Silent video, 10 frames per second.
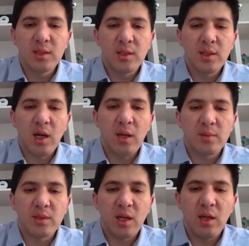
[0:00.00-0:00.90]

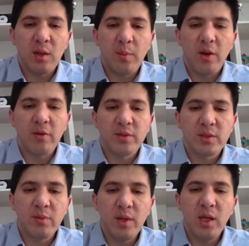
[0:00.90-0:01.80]
times 10 in the power of
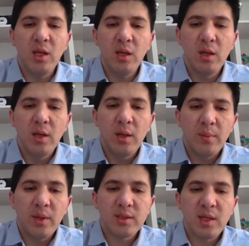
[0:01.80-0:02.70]
3
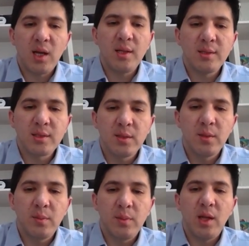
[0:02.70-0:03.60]
pascals
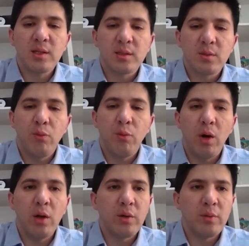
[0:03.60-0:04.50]
plus
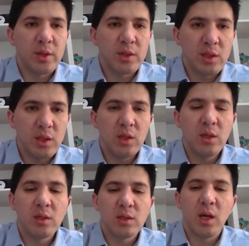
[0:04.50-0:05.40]
1 over
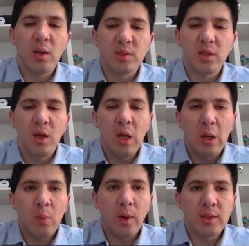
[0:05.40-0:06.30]
2 times
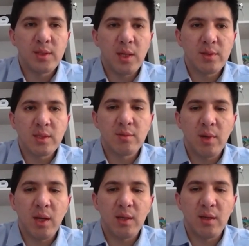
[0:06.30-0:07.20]

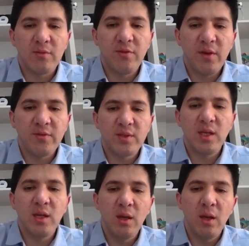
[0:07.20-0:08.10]

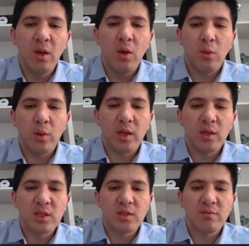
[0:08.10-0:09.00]
1,350, or you can
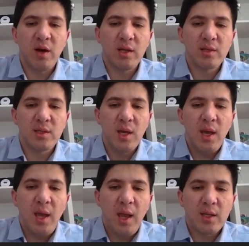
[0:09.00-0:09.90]
just write it
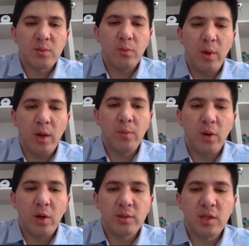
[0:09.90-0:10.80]
as
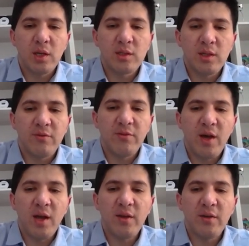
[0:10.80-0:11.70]

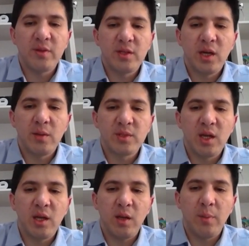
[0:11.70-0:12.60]
1.35 times
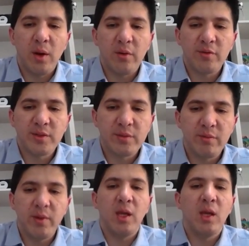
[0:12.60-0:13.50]
10 in the power of
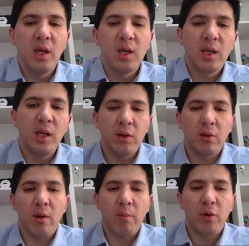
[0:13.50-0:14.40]
3
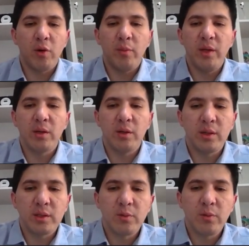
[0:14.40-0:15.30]
kilogram per meter in
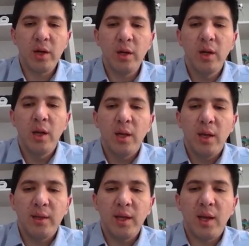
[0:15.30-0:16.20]
the square.
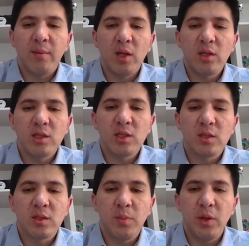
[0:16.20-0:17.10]
And then I'm going to
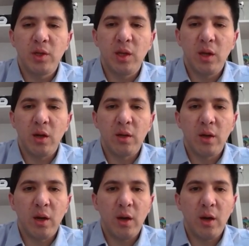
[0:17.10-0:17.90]
just put here